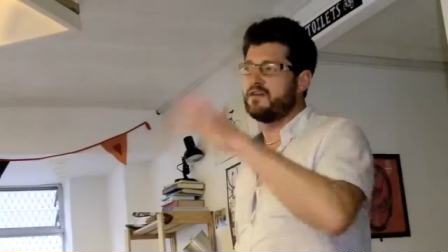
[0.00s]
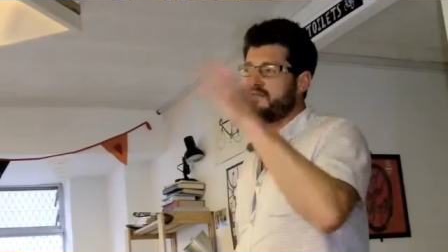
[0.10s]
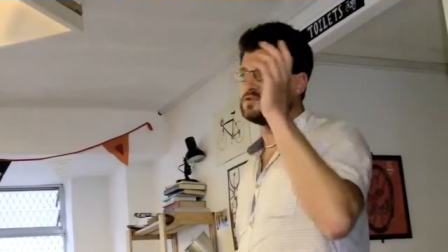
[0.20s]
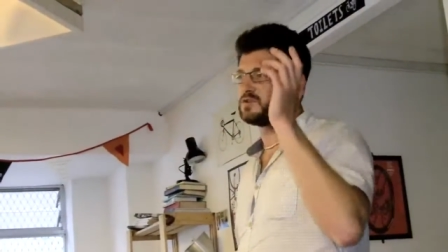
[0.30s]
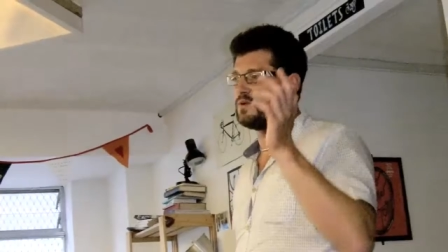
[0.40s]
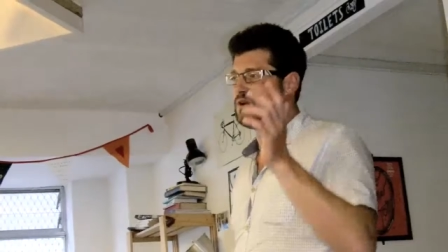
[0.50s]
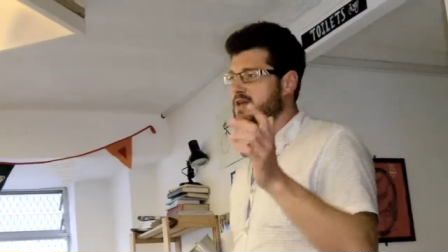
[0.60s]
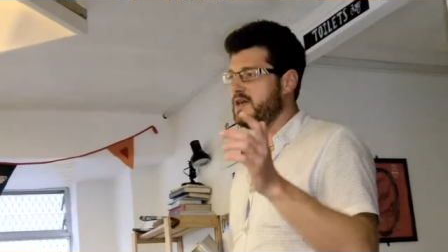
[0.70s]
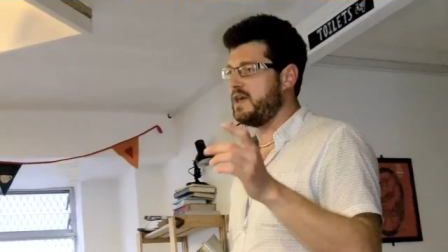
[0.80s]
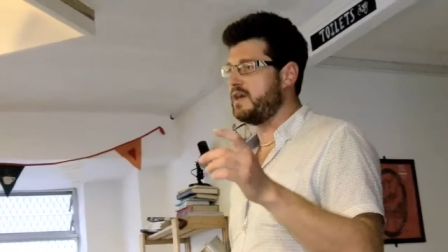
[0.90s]
500 quid a
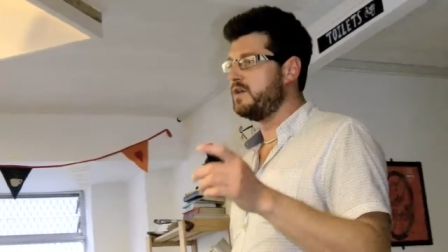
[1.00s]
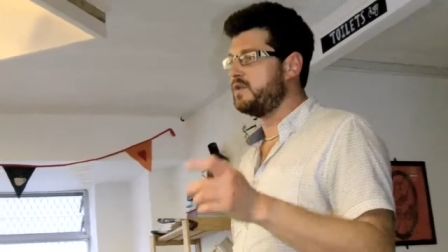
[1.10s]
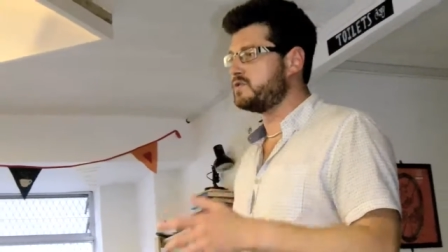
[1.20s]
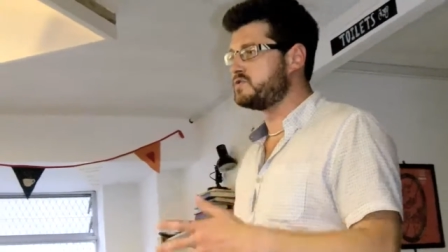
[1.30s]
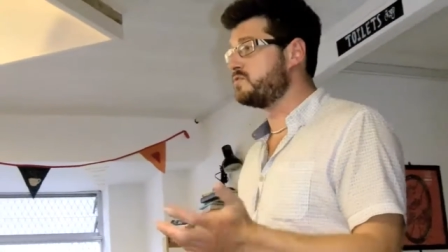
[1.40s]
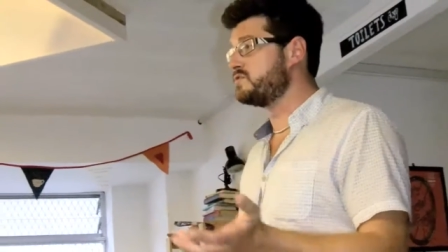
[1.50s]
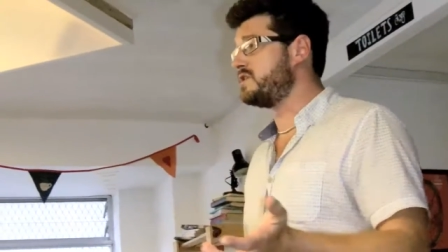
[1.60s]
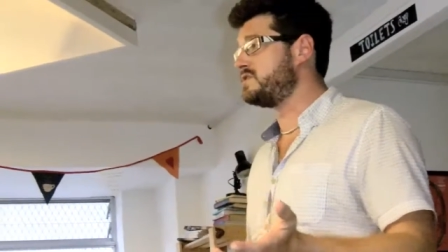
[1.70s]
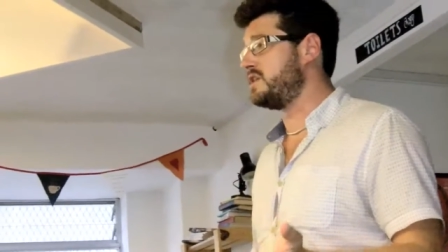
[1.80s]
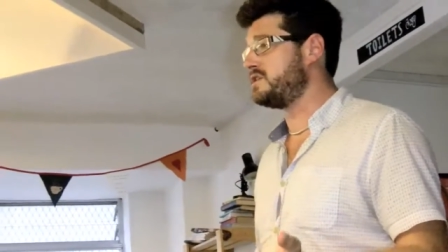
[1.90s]
year, or small
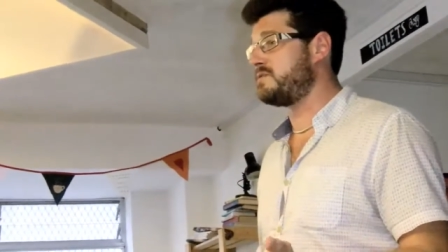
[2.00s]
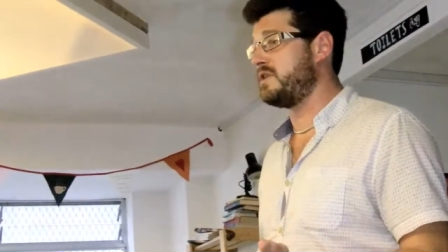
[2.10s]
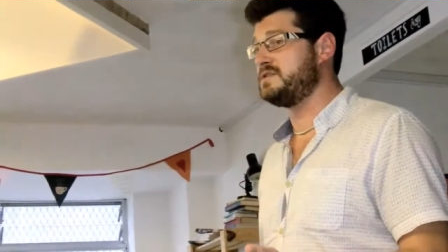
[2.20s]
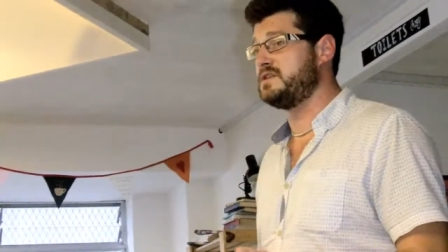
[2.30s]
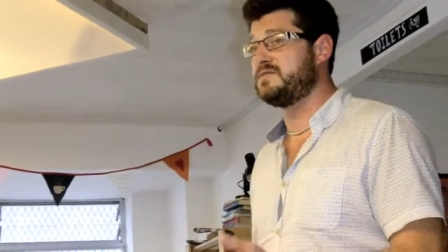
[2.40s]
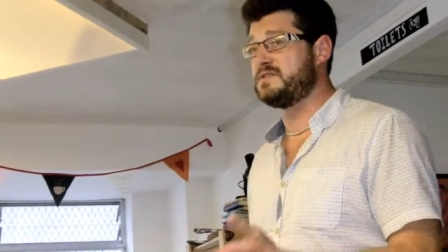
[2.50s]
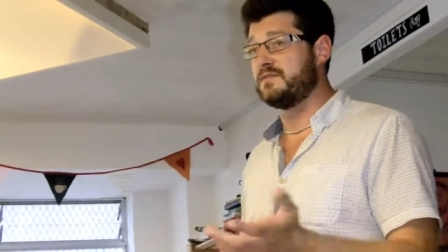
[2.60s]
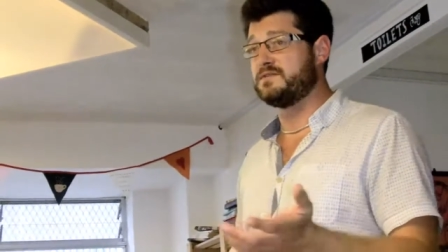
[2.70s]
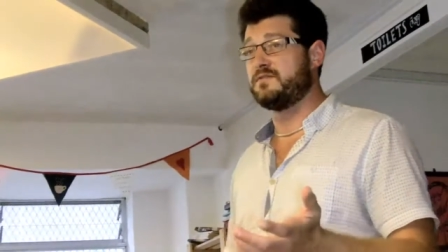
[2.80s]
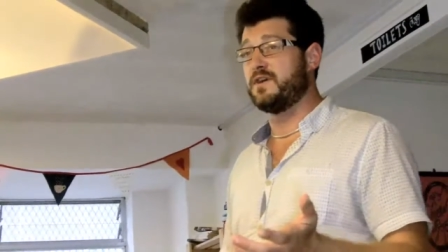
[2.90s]
social enterprises for
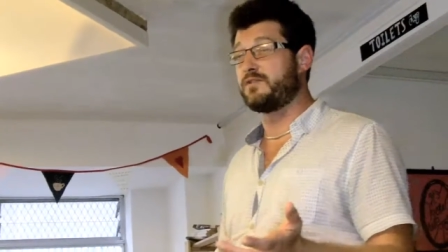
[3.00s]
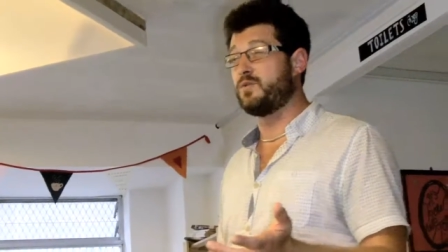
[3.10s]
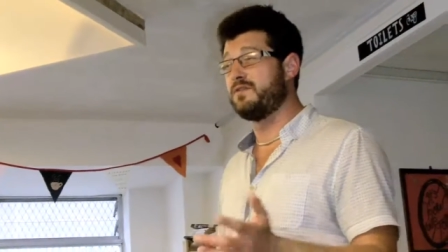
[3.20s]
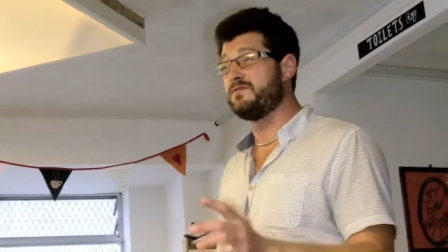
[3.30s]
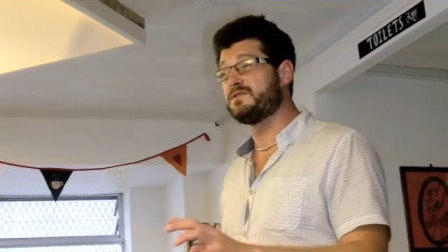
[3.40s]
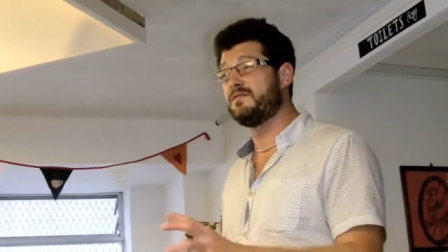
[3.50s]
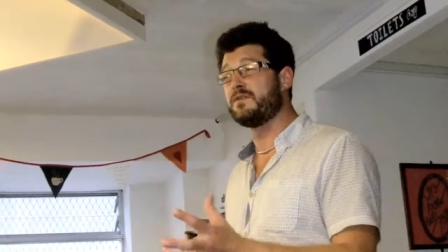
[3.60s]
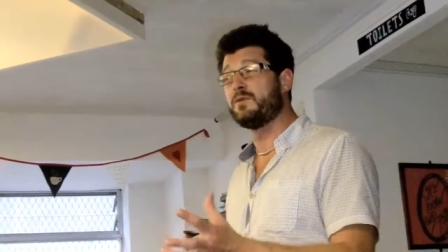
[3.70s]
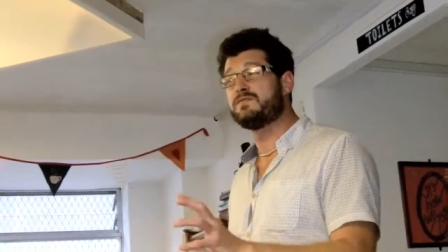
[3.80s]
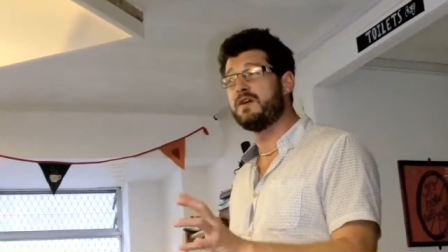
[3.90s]
75 quid for
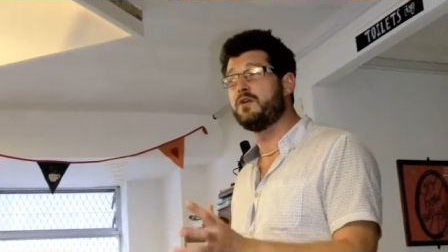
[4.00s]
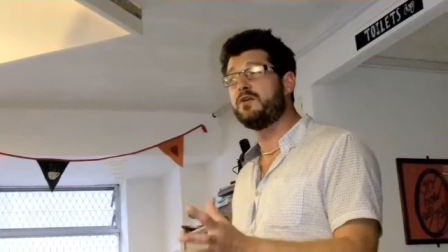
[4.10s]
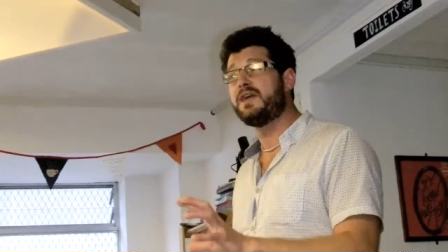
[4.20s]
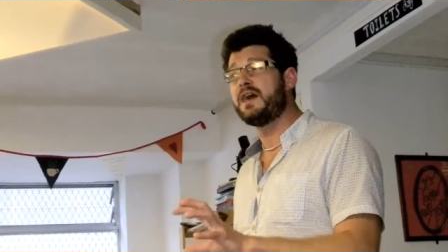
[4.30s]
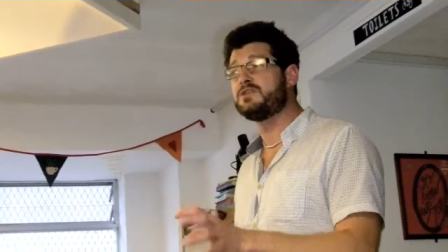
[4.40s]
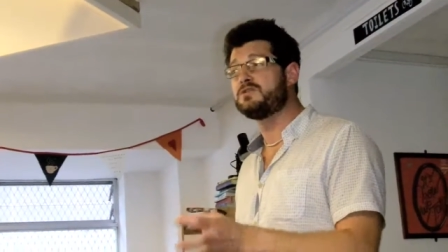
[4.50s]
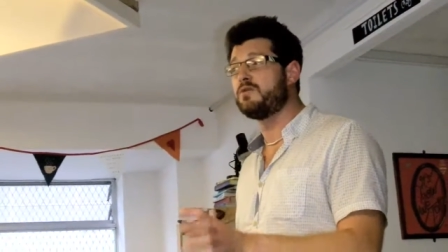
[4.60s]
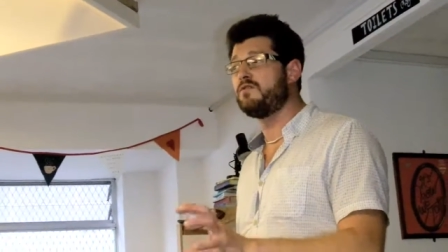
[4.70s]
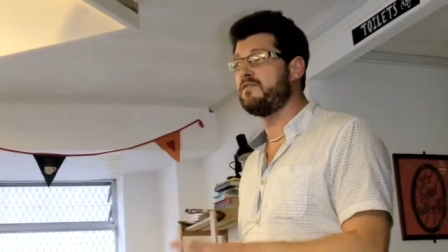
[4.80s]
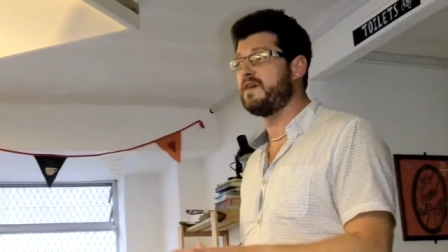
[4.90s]
something which they're not yet
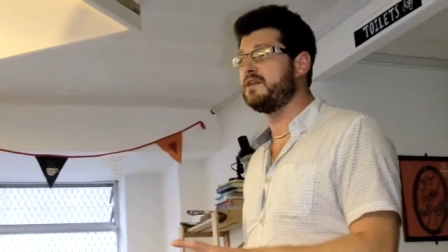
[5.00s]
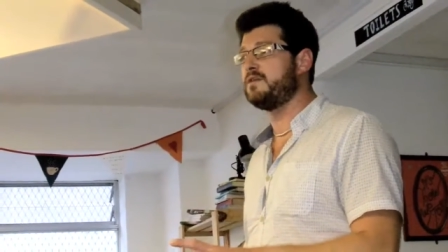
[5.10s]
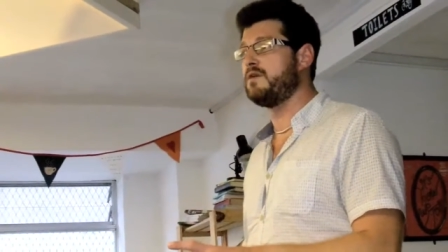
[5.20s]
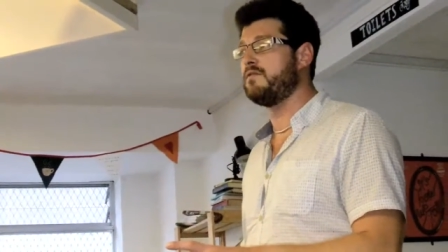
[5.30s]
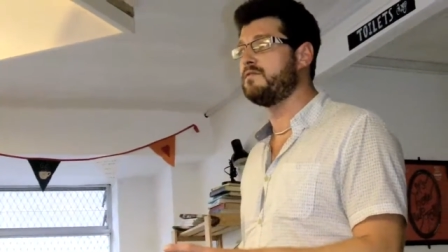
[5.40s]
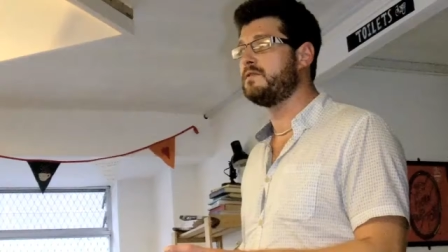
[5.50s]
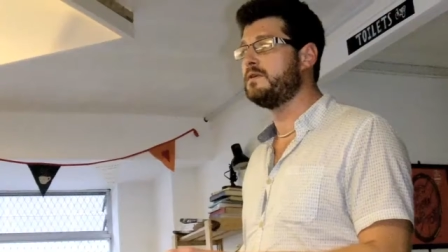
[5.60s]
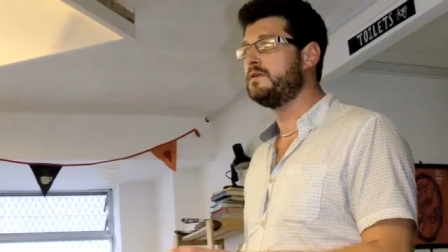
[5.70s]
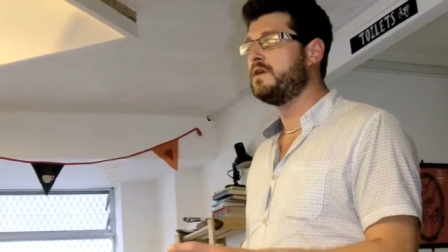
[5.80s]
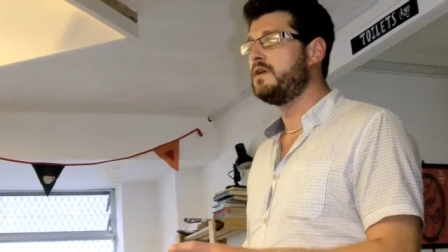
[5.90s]
sure of the value
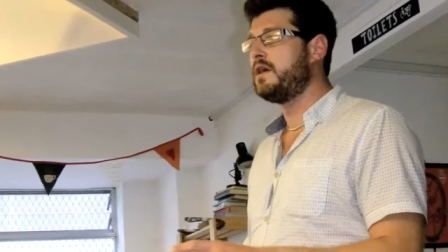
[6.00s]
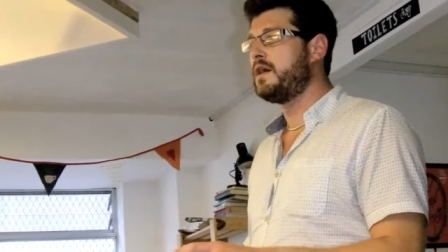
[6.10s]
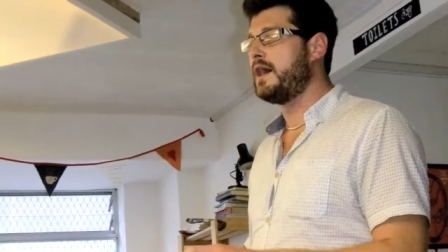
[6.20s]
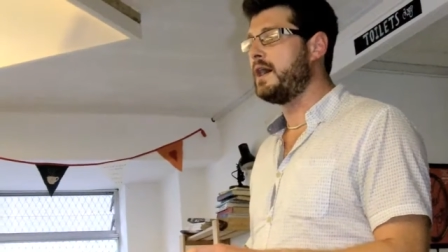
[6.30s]
of.